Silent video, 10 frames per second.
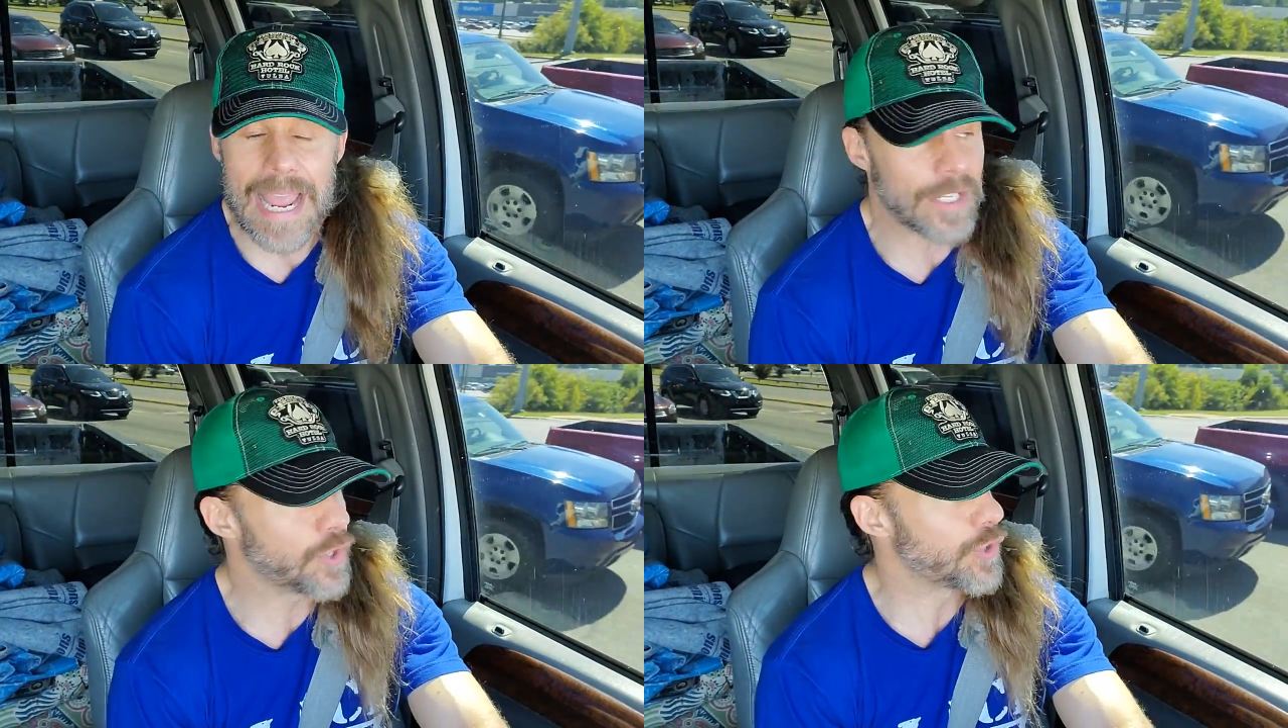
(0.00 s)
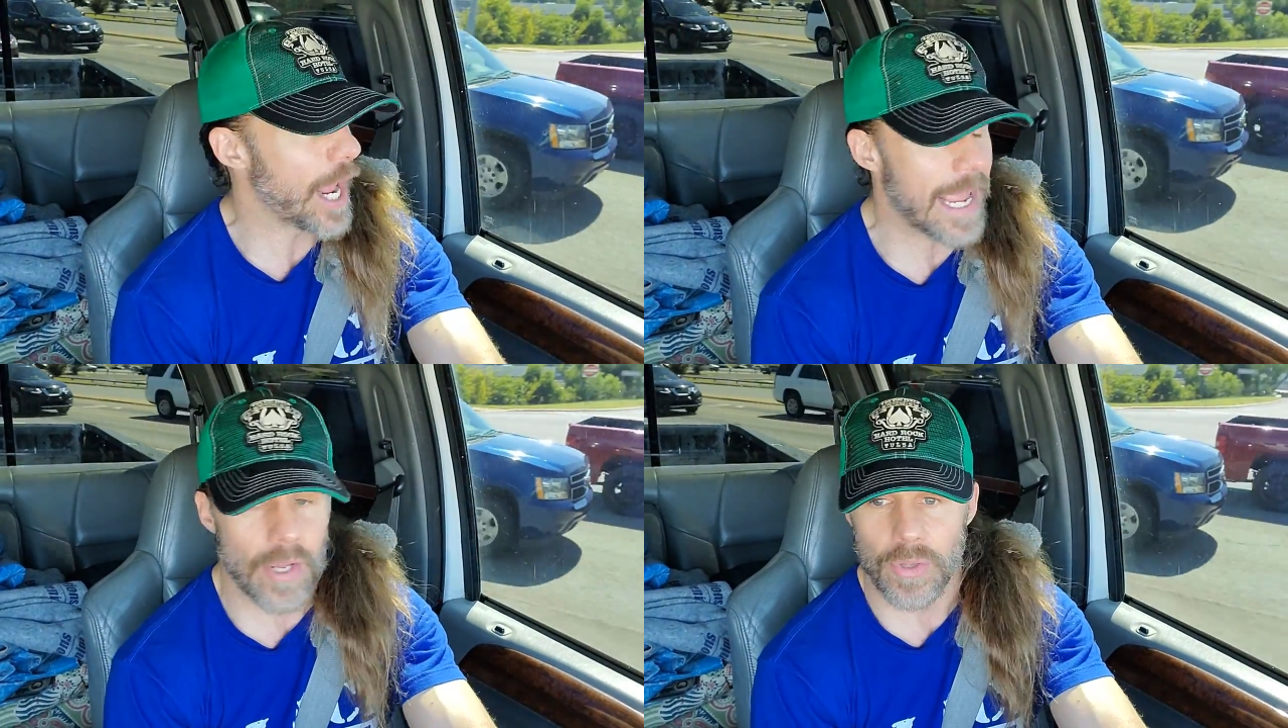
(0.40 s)
and
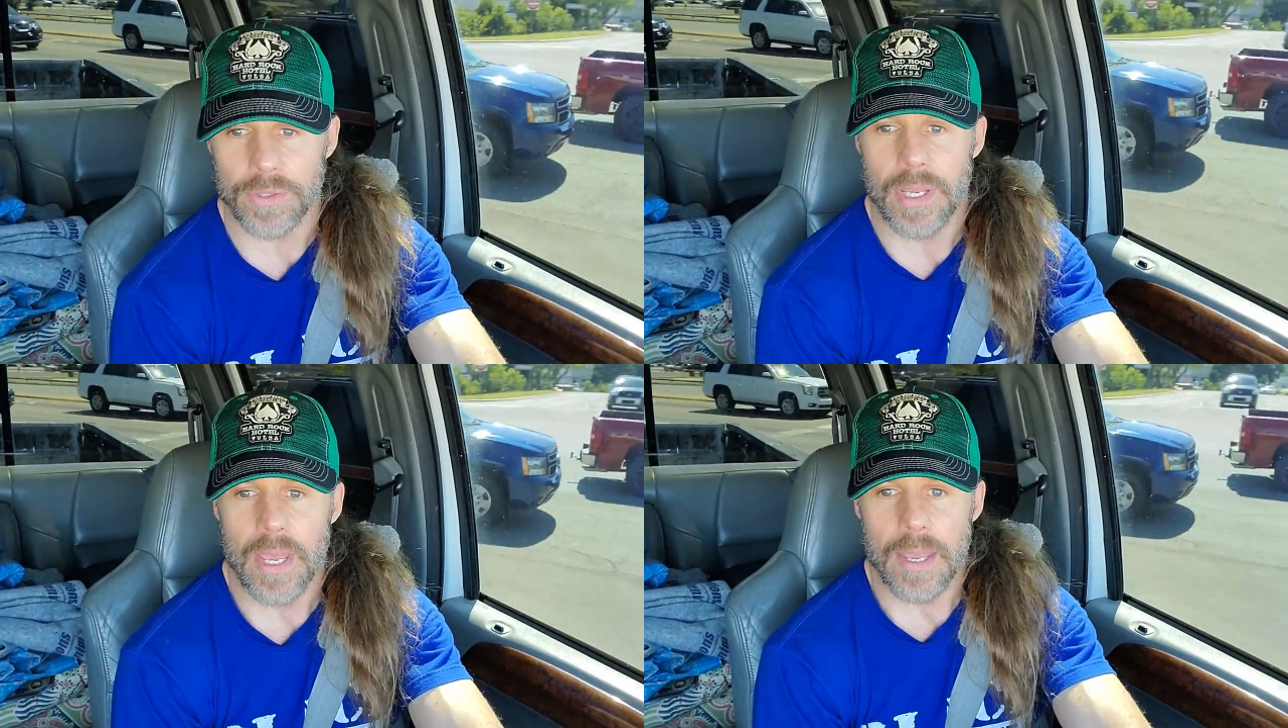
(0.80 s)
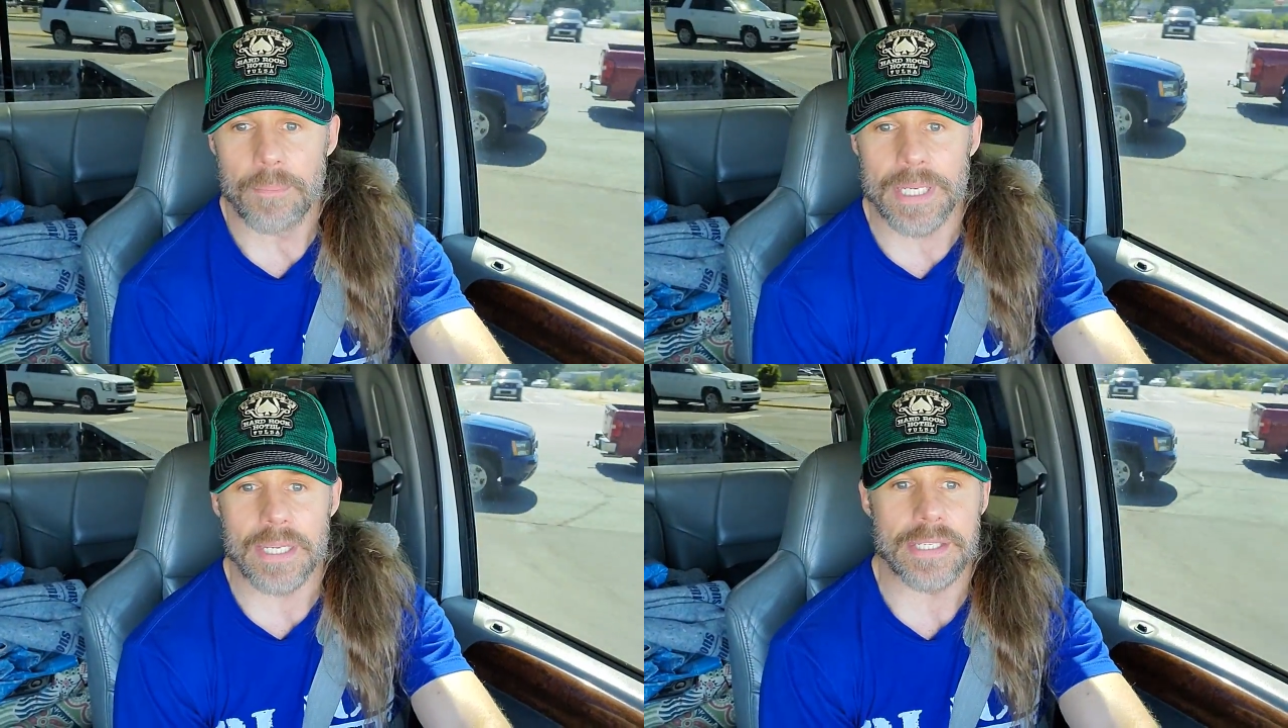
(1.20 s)
jailed
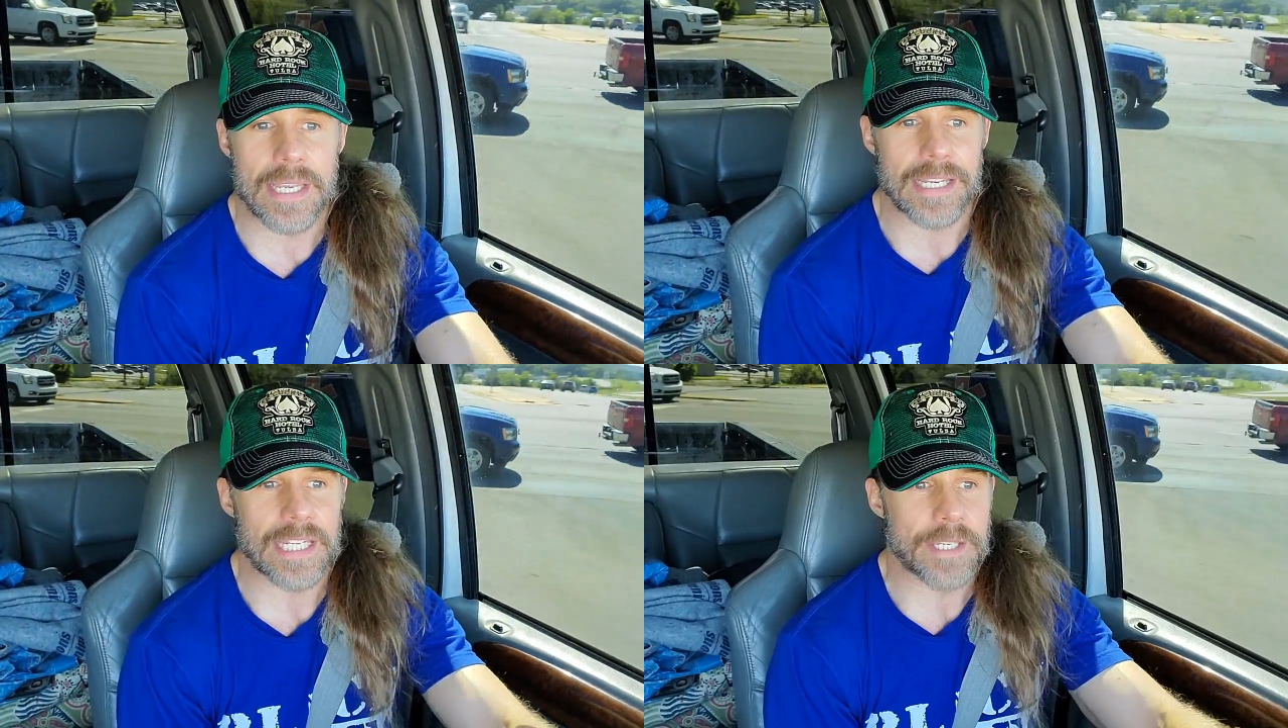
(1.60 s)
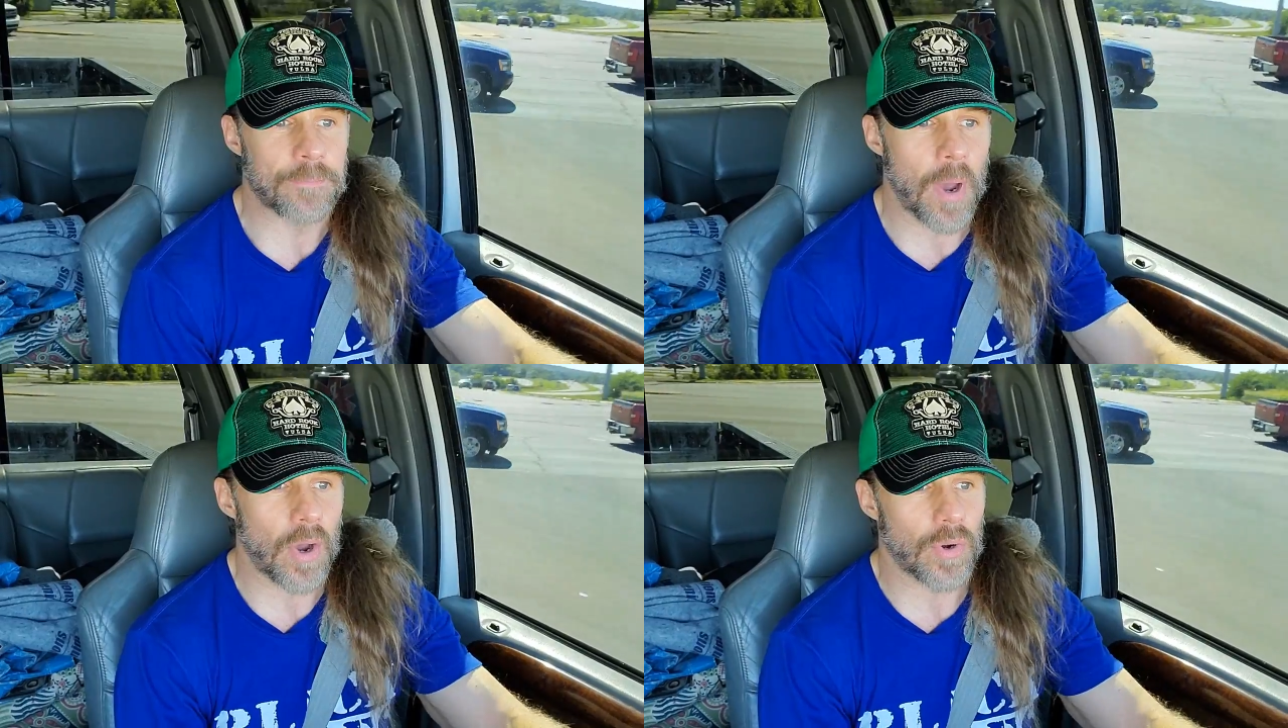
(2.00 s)
because he
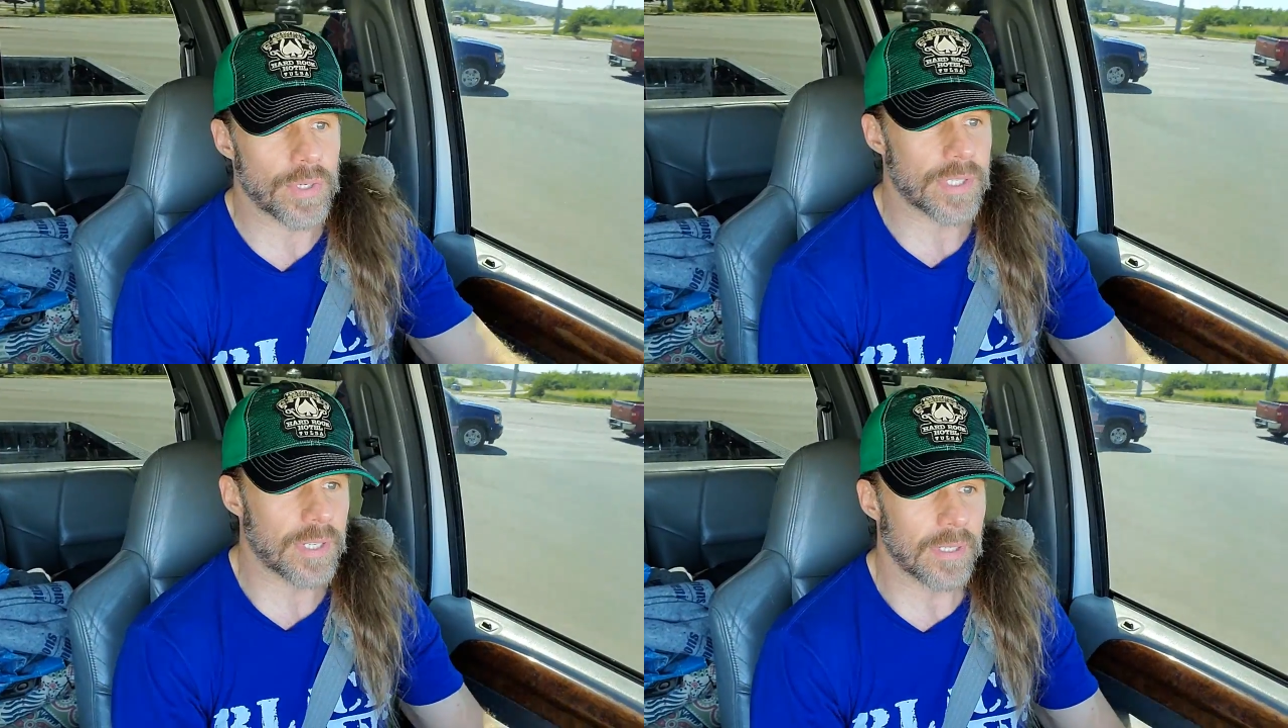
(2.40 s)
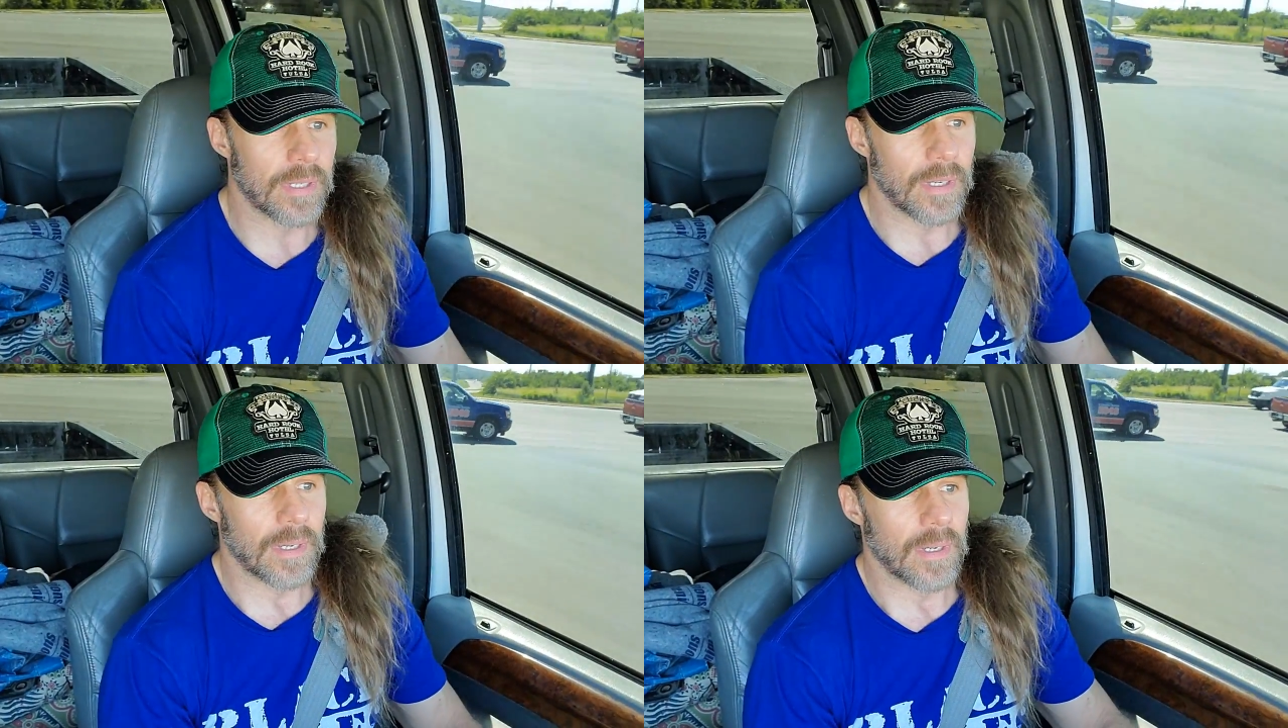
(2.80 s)
exposed
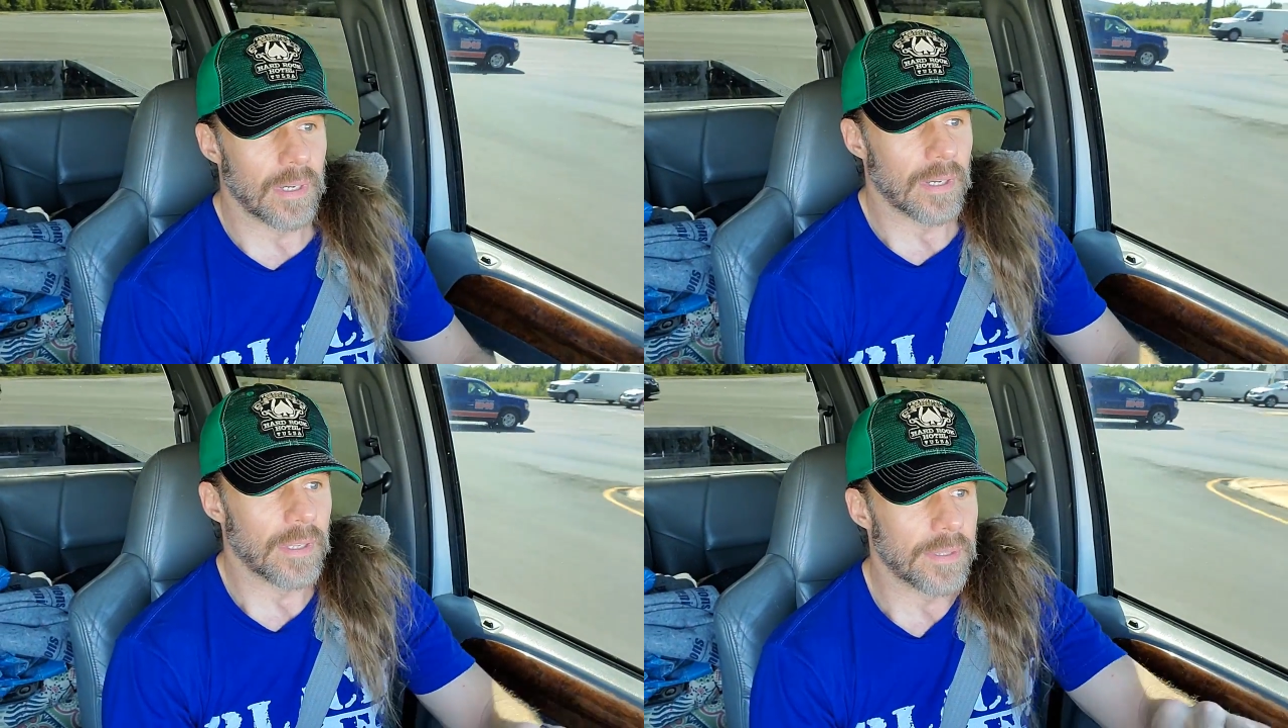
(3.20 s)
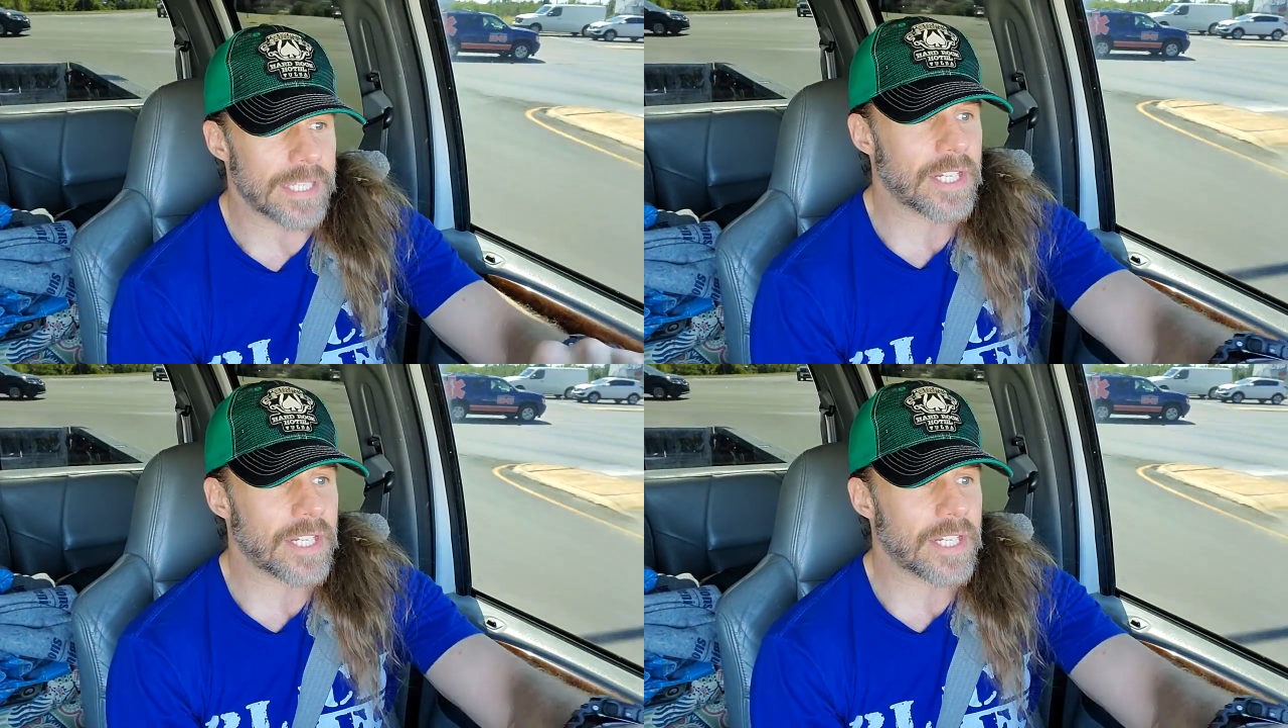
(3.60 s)
this